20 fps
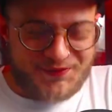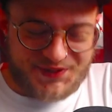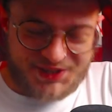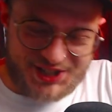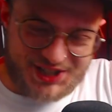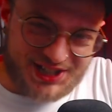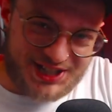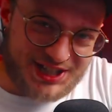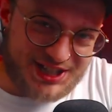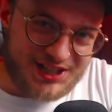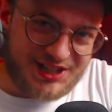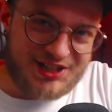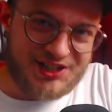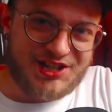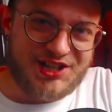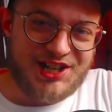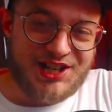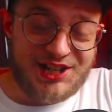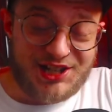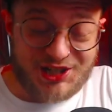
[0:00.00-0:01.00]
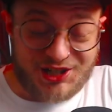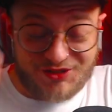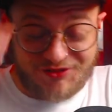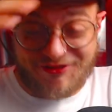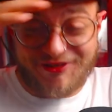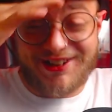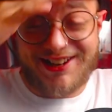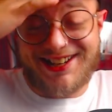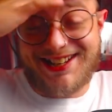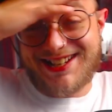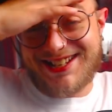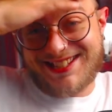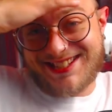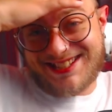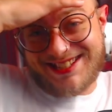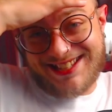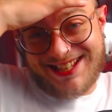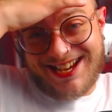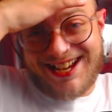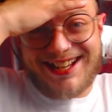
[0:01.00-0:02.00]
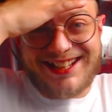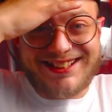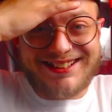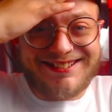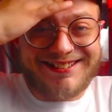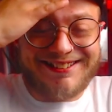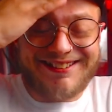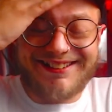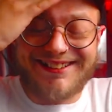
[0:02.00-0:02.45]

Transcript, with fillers: of CG Drill is Dead?